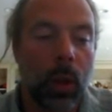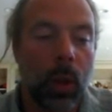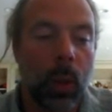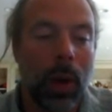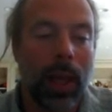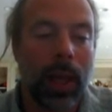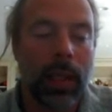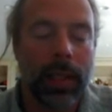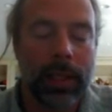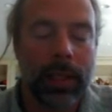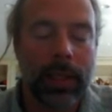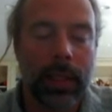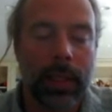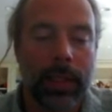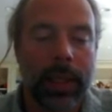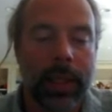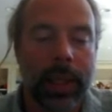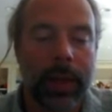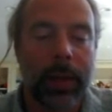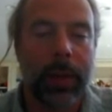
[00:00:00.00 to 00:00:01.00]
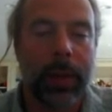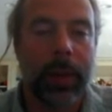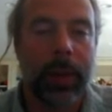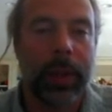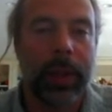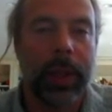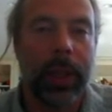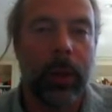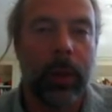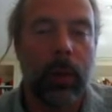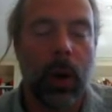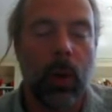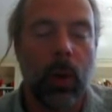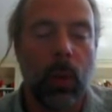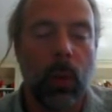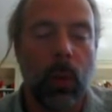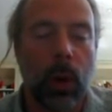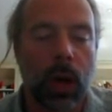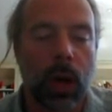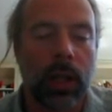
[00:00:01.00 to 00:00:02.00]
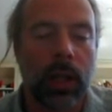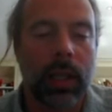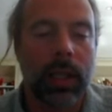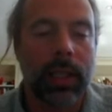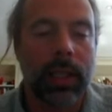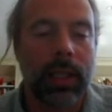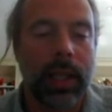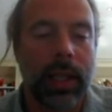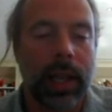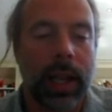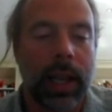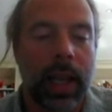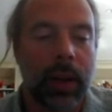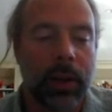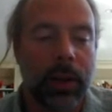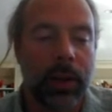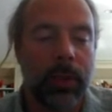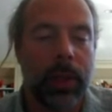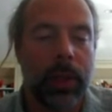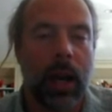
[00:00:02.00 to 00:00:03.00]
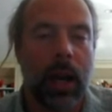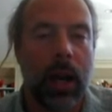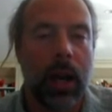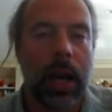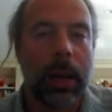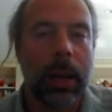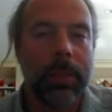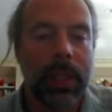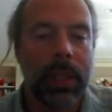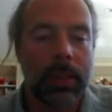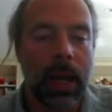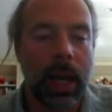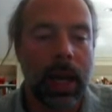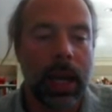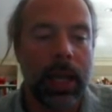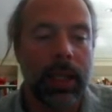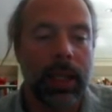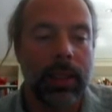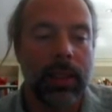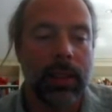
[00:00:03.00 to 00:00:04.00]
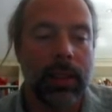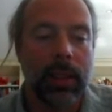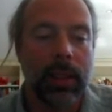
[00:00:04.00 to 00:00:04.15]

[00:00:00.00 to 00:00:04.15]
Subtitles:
Well, it's not that it won't work, it's that how can we optimize